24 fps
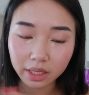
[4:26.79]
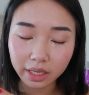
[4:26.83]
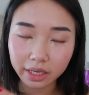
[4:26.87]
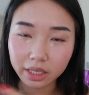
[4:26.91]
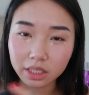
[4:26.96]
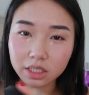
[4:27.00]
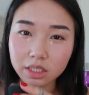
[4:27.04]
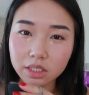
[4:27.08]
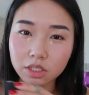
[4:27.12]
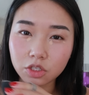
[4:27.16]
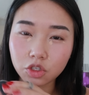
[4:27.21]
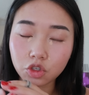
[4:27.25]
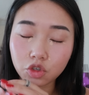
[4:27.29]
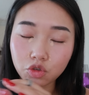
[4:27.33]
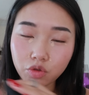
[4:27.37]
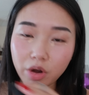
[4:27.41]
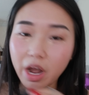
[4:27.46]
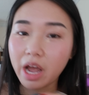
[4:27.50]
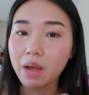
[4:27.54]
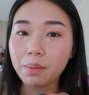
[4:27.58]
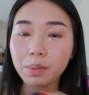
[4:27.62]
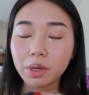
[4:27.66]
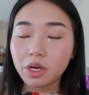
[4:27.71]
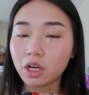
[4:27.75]
like it's
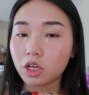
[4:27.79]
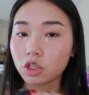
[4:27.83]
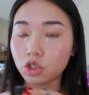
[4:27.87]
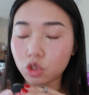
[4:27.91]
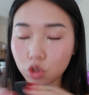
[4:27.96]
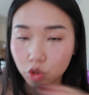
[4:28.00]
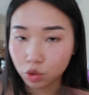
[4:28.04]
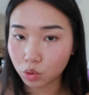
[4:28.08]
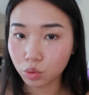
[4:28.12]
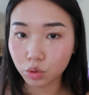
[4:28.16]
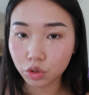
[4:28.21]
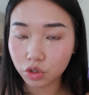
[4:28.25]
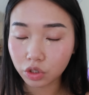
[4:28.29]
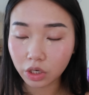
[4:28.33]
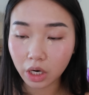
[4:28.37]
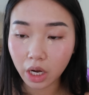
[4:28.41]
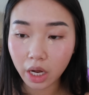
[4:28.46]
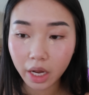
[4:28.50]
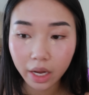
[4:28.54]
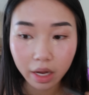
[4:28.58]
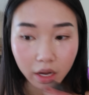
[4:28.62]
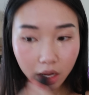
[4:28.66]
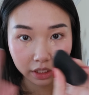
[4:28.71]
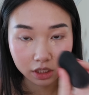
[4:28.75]
dry but not too
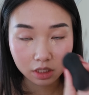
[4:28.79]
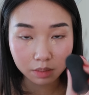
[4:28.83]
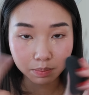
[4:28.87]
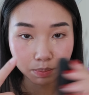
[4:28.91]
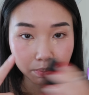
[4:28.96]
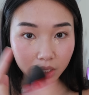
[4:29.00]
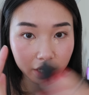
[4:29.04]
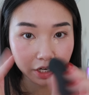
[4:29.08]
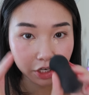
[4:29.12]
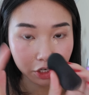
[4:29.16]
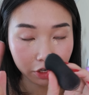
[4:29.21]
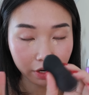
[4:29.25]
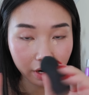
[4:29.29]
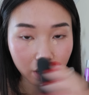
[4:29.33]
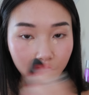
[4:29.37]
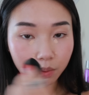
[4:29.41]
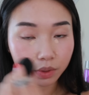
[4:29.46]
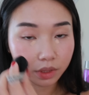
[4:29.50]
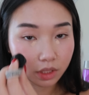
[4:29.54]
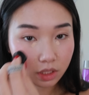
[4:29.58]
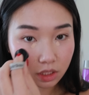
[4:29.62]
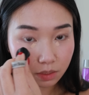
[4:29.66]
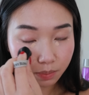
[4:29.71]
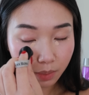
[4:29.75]
dry, let's blend her out
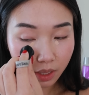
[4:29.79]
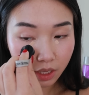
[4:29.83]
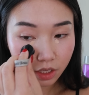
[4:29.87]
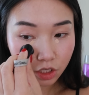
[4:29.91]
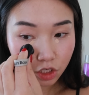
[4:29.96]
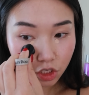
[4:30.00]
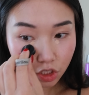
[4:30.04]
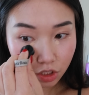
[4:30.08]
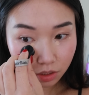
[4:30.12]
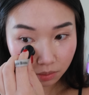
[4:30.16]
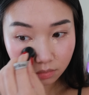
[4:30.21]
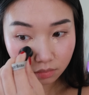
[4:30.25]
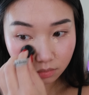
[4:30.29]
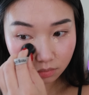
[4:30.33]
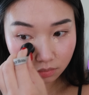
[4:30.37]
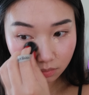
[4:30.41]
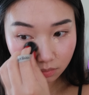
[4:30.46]
with the sponge.